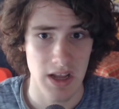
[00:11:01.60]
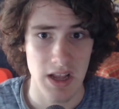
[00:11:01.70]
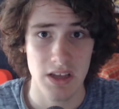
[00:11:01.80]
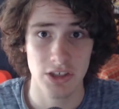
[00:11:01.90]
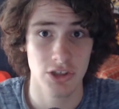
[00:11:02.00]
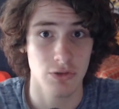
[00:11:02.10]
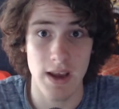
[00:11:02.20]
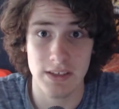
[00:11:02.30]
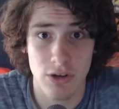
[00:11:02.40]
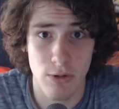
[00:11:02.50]

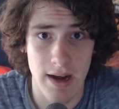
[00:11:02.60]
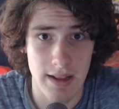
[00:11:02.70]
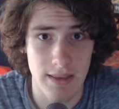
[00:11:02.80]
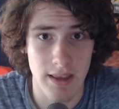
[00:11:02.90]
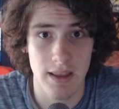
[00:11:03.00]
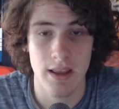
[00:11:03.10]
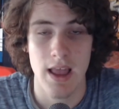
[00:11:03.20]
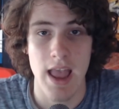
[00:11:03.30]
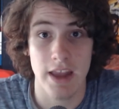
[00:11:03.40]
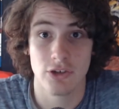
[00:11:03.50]
stressed or anything,
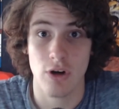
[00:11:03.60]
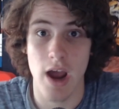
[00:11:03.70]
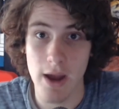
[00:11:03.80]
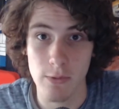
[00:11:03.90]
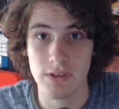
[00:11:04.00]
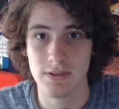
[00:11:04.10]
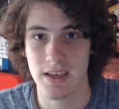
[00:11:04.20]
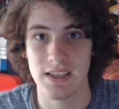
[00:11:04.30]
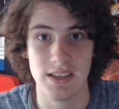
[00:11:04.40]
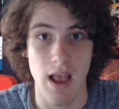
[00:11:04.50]
and Jiraiya was
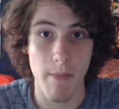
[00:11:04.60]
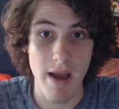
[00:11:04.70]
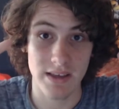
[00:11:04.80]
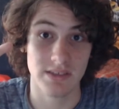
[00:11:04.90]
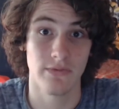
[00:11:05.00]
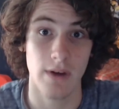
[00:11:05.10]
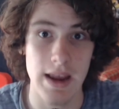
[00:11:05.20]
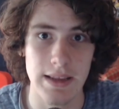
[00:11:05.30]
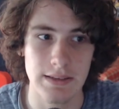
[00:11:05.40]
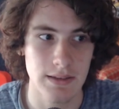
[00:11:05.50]
his best
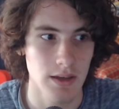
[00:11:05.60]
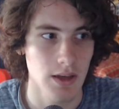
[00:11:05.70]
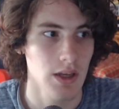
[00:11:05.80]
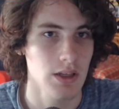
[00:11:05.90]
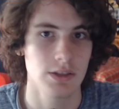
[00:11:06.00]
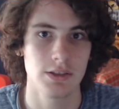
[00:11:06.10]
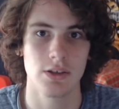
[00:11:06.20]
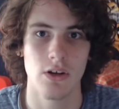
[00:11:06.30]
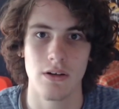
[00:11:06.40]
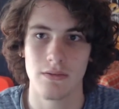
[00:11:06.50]
friend,
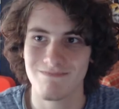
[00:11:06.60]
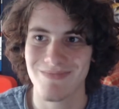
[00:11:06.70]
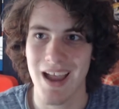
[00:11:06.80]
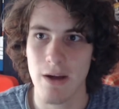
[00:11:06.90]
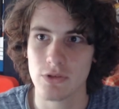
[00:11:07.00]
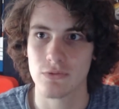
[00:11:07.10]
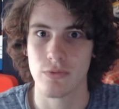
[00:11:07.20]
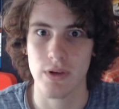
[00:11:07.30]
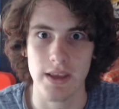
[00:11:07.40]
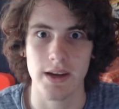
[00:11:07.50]
so that was
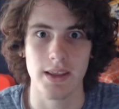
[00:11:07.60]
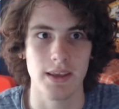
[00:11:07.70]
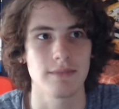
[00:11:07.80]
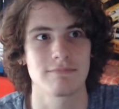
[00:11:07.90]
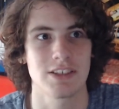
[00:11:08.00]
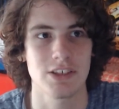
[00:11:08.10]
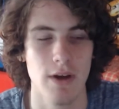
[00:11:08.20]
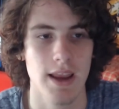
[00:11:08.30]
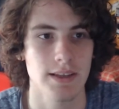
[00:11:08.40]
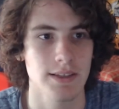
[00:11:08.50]
really
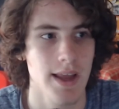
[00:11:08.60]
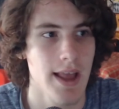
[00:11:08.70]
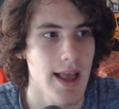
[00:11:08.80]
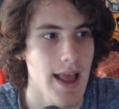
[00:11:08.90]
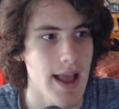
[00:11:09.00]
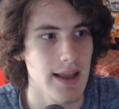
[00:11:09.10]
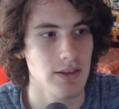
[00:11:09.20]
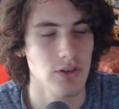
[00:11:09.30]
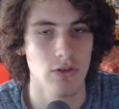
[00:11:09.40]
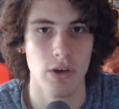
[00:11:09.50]
strange. And,
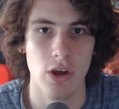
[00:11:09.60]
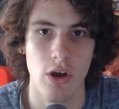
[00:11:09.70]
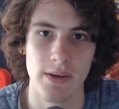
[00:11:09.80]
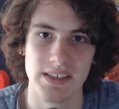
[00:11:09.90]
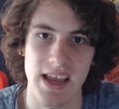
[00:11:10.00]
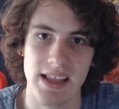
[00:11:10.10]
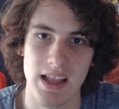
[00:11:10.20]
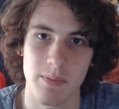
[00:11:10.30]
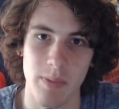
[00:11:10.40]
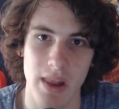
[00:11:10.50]
he always had
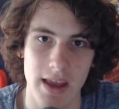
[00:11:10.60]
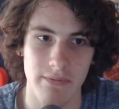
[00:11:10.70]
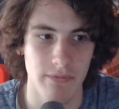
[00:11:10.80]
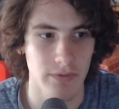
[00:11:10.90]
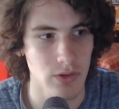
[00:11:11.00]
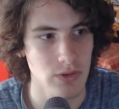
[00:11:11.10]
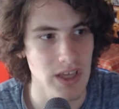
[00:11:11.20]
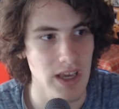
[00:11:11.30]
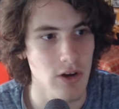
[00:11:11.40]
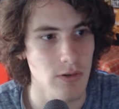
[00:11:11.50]
that plan to
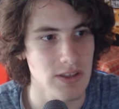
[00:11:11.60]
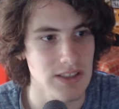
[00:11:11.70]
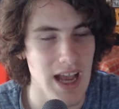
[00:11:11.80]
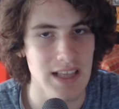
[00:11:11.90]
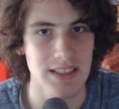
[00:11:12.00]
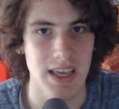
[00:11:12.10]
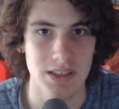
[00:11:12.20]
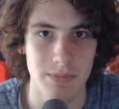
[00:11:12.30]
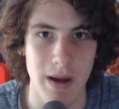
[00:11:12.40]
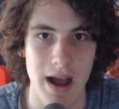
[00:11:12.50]
take over
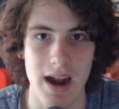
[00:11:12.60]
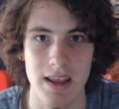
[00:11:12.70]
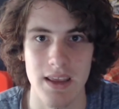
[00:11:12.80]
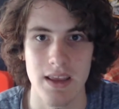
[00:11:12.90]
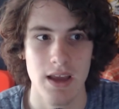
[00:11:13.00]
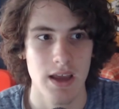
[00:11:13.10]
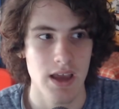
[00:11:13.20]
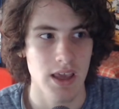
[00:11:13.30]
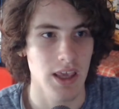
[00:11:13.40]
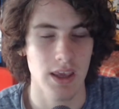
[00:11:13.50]
Sasuke's body.
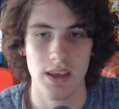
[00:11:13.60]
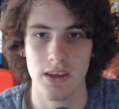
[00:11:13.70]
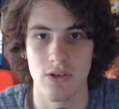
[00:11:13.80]
He,